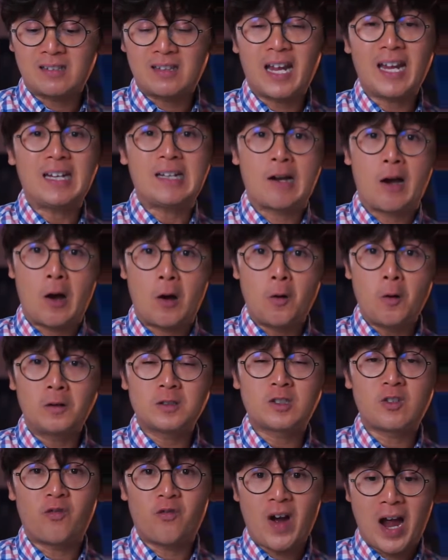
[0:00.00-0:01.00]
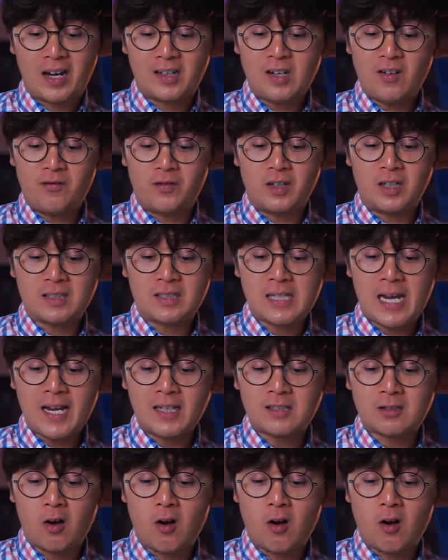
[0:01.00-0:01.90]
they know to find the vertex,